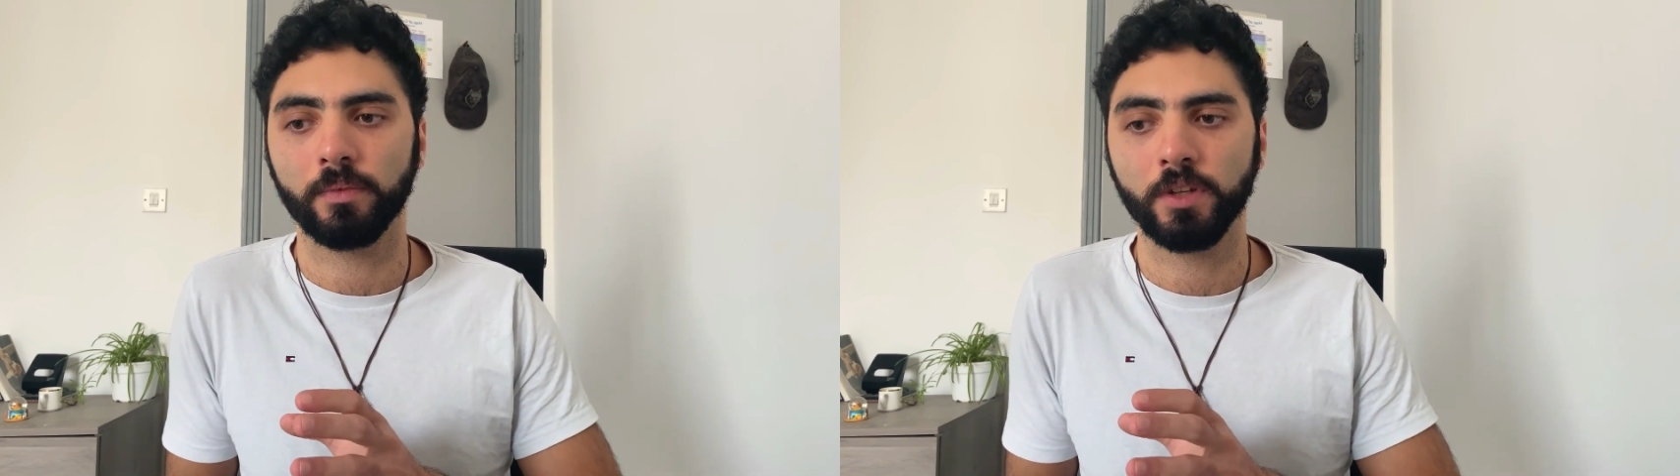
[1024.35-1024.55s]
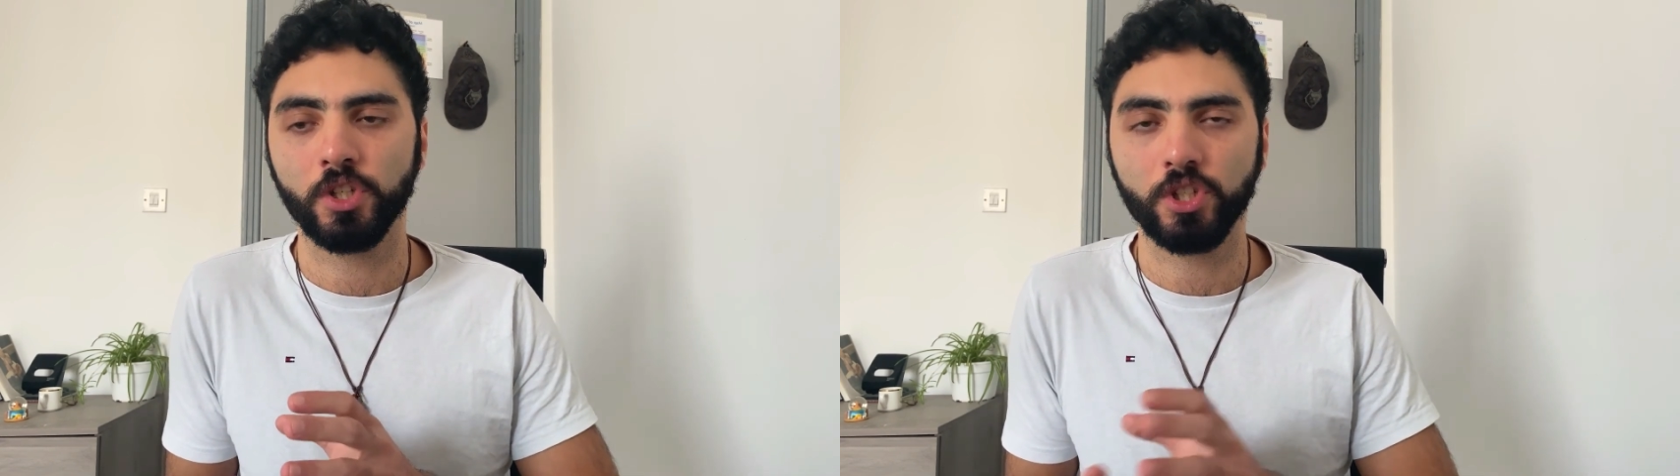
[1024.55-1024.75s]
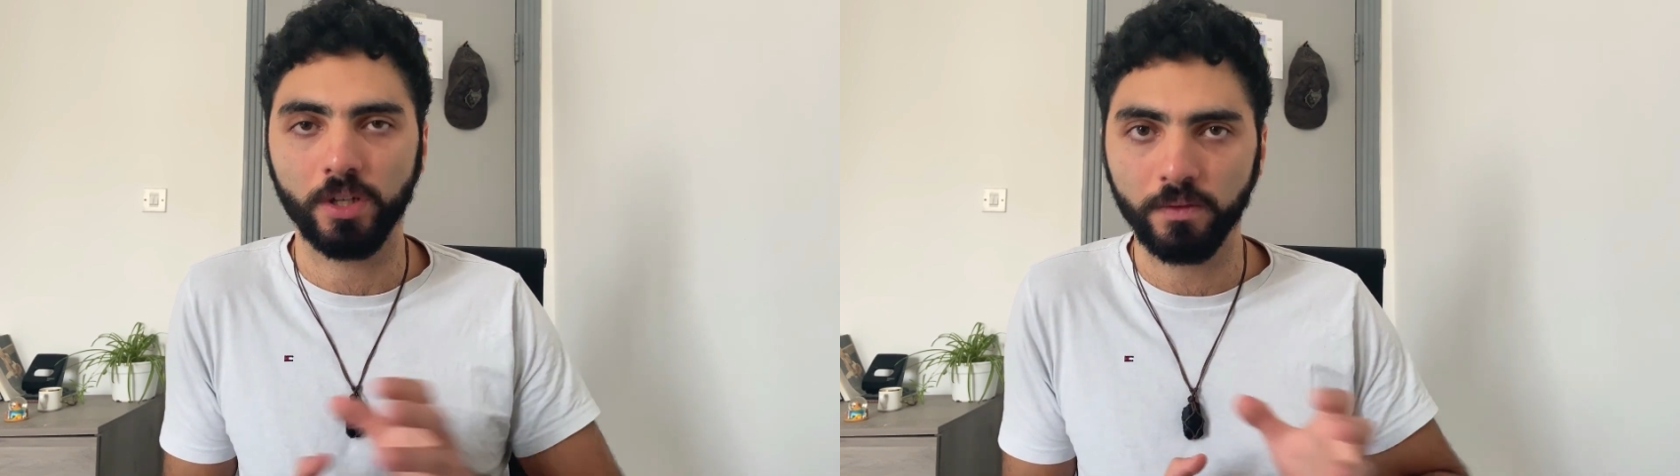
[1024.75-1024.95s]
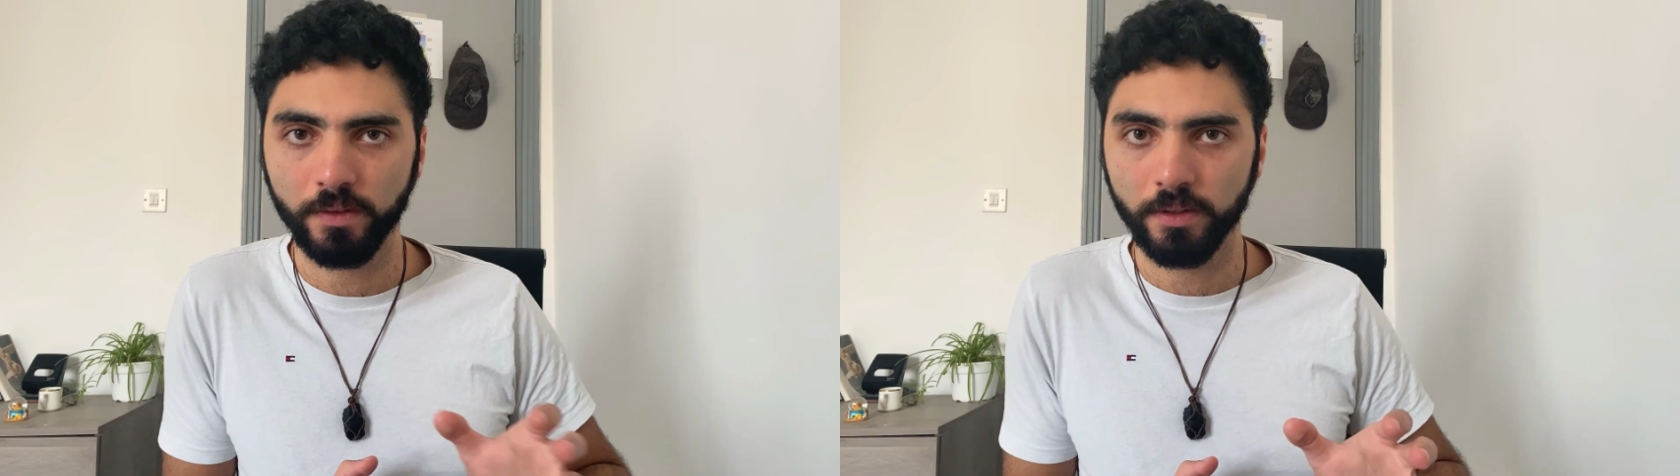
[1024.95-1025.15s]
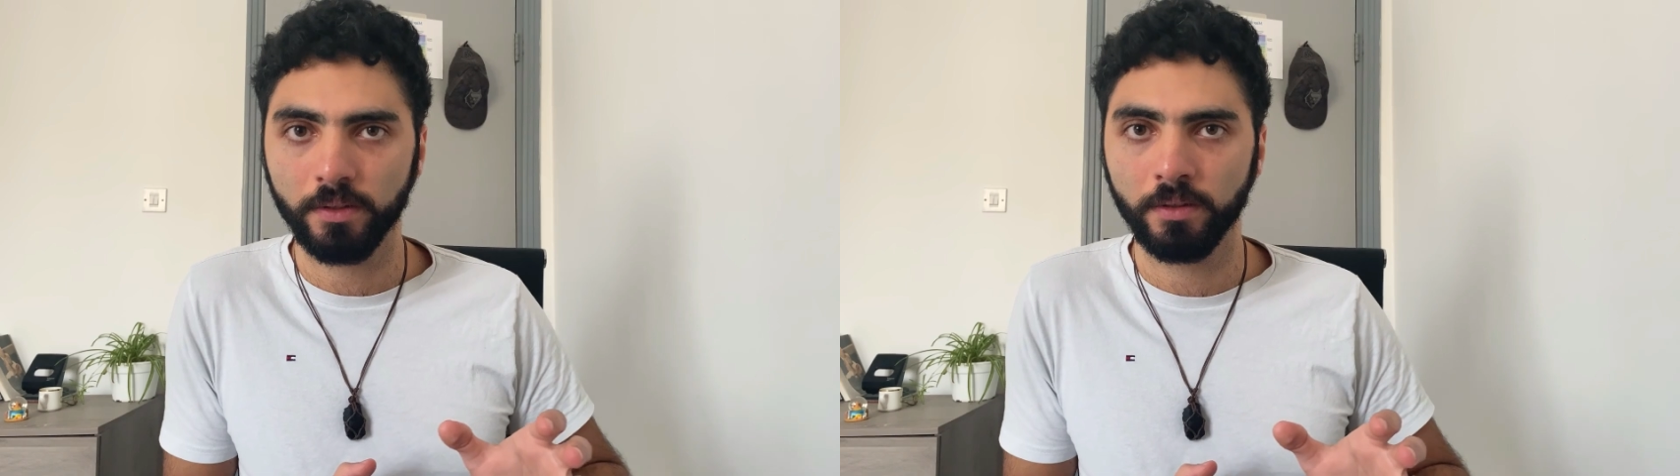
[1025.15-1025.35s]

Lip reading: shift,